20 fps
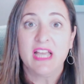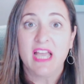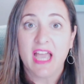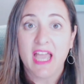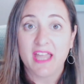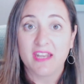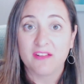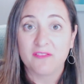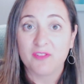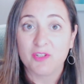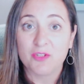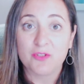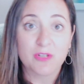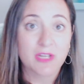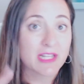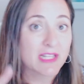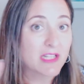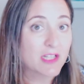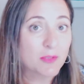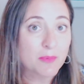And if you do a
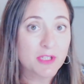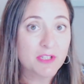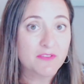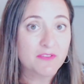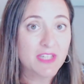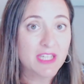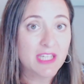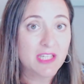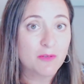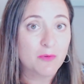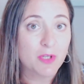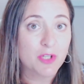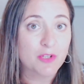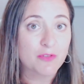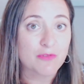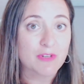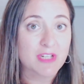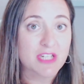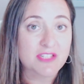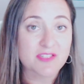little bit of keyword
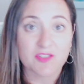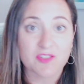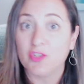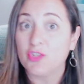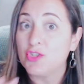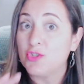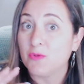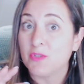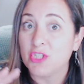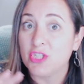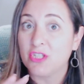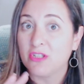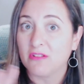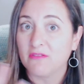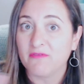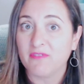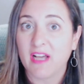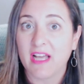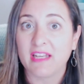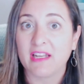research, which you can
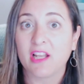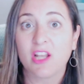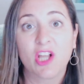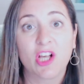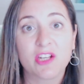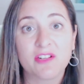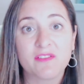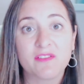find a lot of